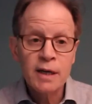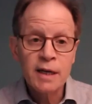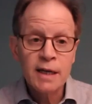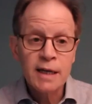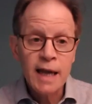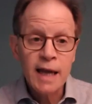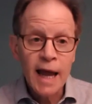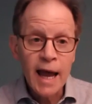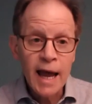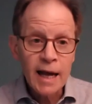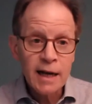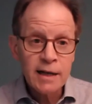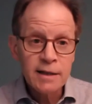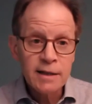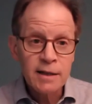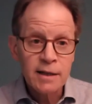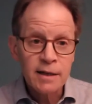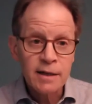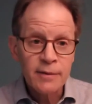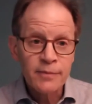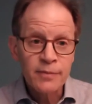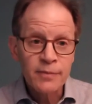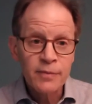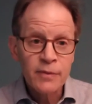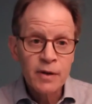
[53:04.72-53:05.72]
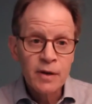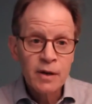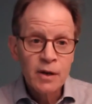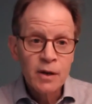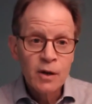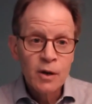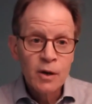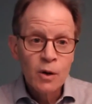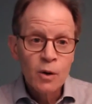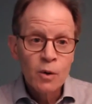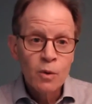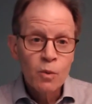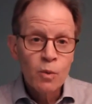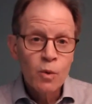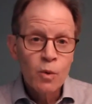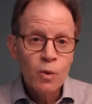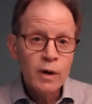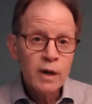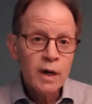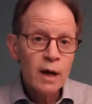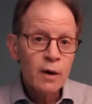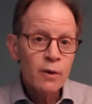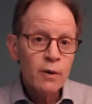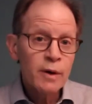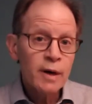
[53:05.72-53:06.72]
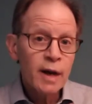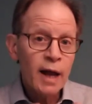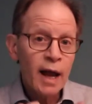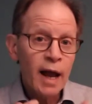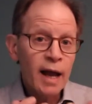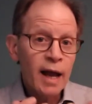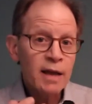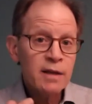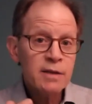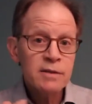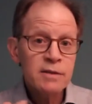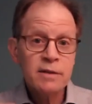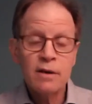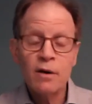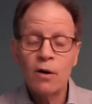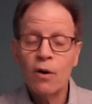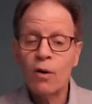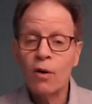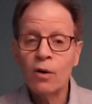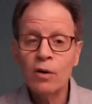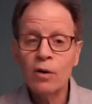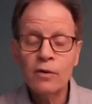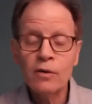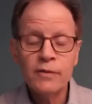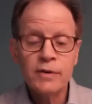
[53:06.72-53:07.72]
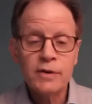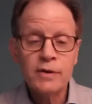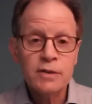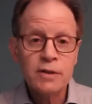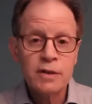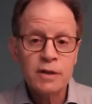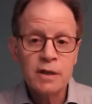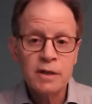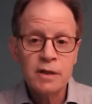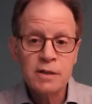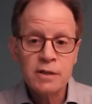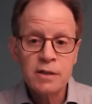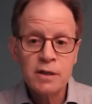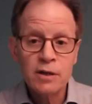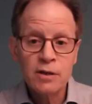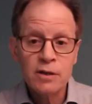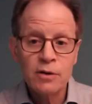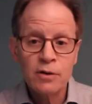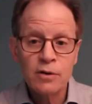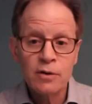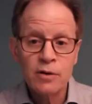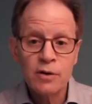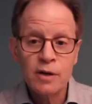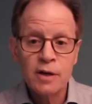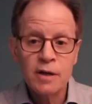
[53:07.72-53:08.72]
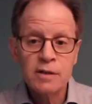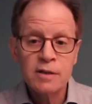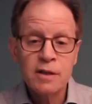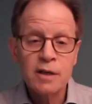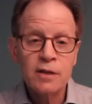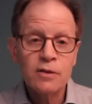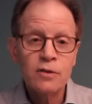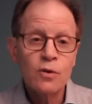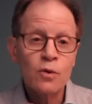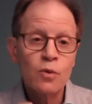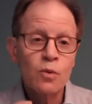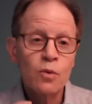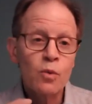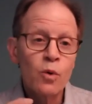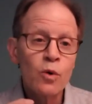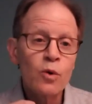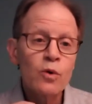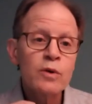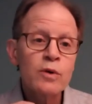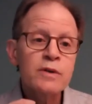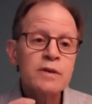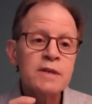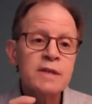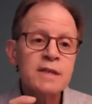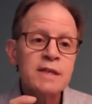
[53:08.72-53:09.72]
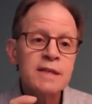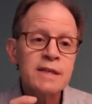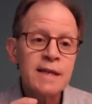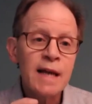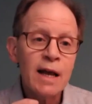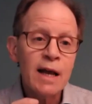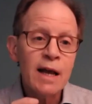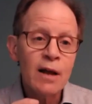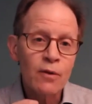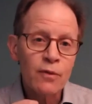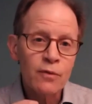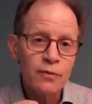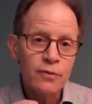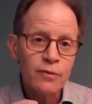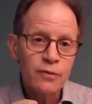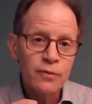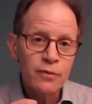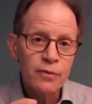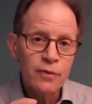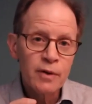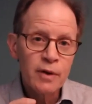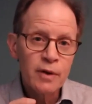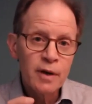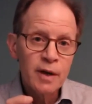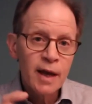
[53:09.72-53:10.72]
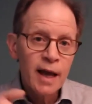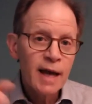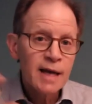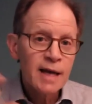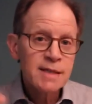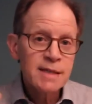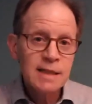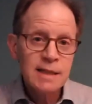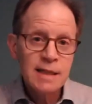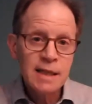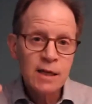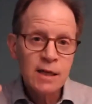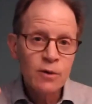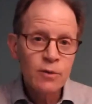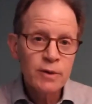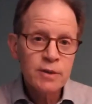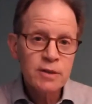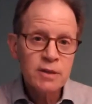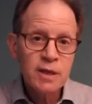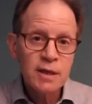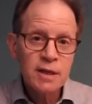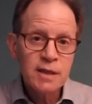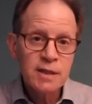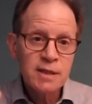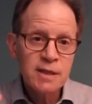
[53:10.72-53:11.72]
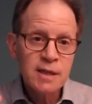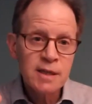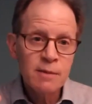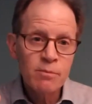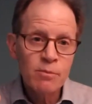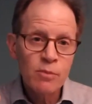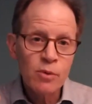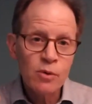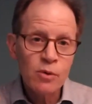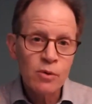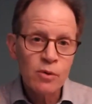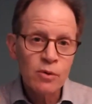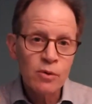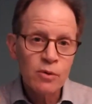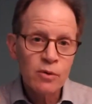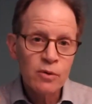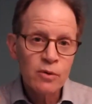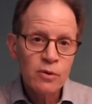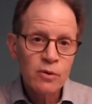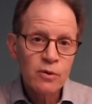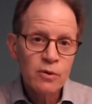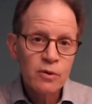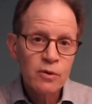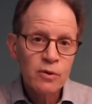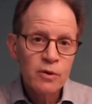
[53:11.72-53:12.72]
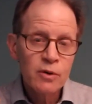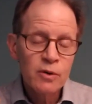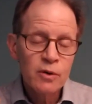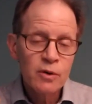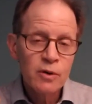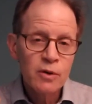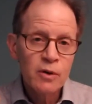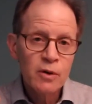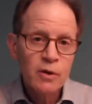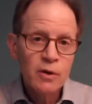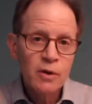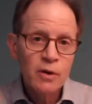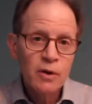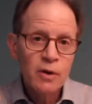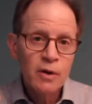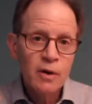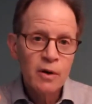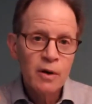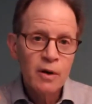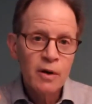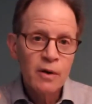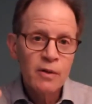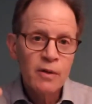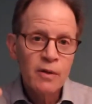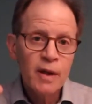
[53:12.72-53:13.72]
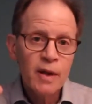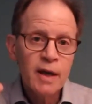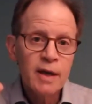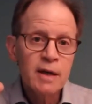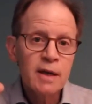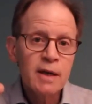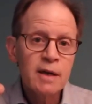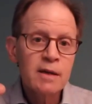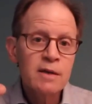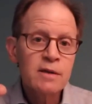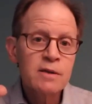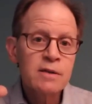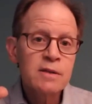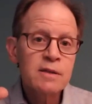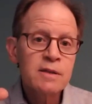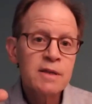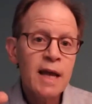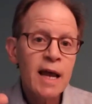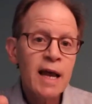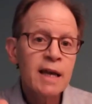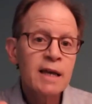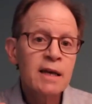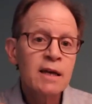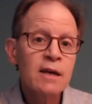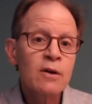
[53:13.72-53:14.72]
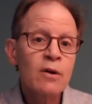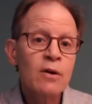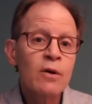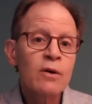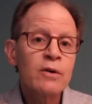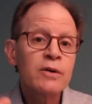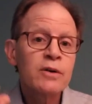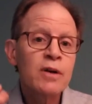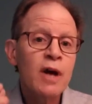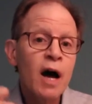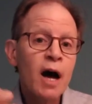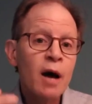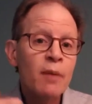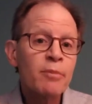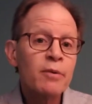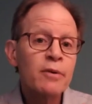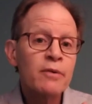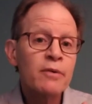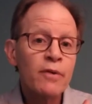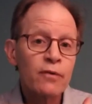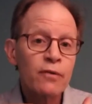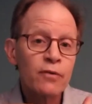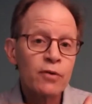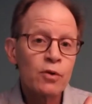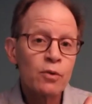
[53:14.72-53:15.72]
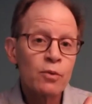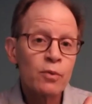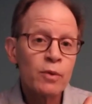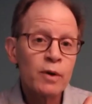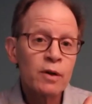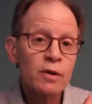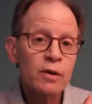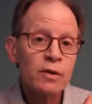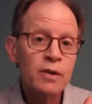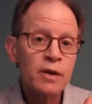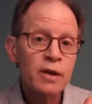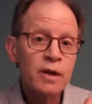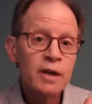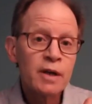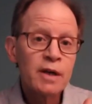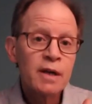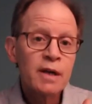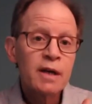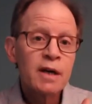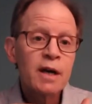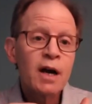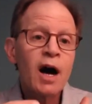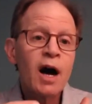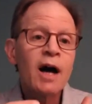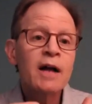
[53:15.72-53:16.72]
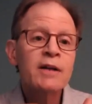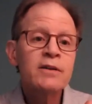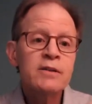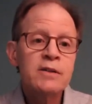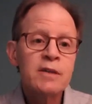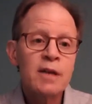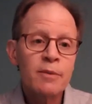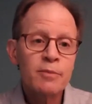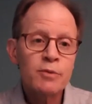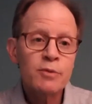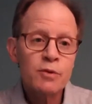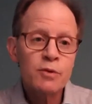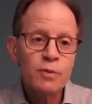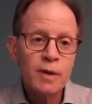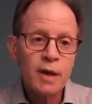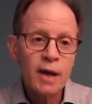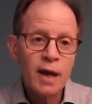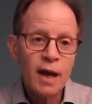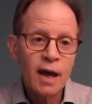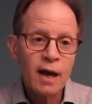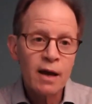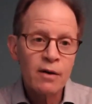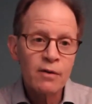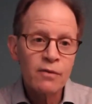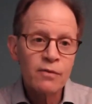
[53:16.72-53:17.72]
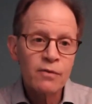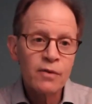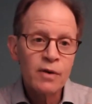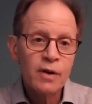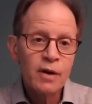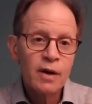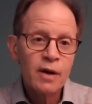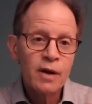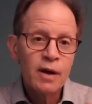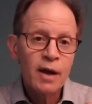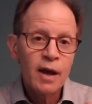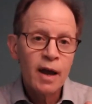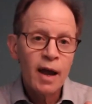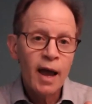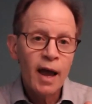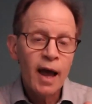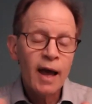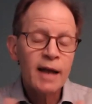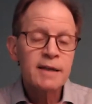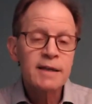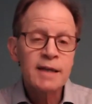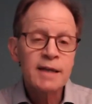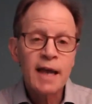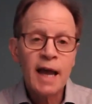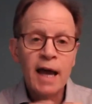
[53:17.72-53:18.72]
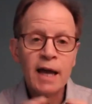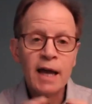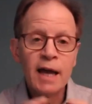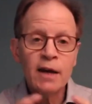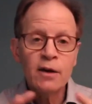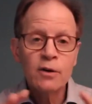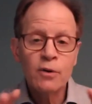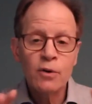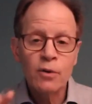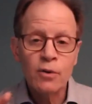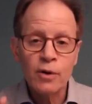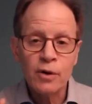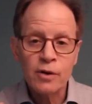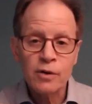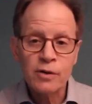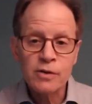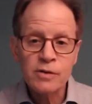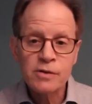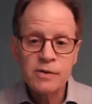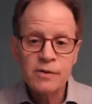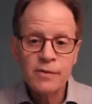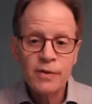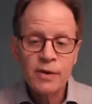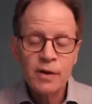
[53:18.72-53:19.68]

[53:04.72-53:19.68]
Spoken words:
and acting, what I would ask all of us to consider is that the word self as a linguistic symbol that is standing on top of, if you will, concepts we have and categories